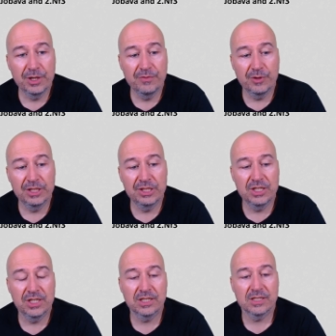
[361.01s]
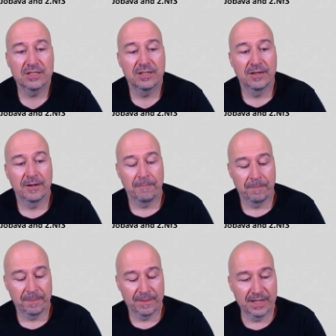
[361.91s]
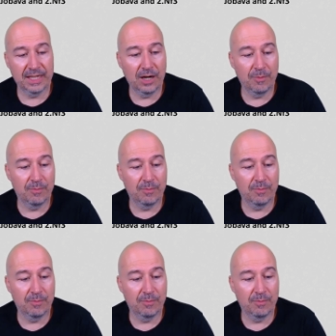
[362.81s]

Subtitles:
ed4, and g6. And now